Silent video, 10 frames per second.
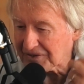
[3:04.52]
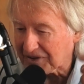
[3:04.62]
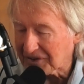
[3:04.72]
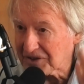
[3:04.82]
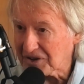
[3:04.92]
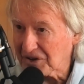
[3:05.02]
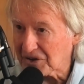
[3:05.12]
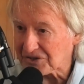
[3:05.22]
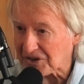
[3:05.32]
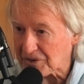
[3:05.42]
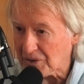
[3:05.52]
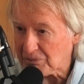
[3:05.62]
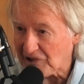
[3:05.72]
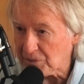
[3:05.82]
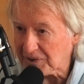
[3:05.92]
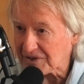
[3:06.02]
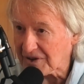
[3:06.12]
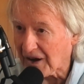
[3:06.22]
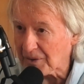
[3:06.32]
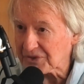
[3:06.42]
to, to use at the appropriate
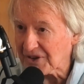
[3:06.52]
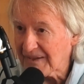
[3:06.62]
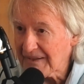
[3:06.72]
times.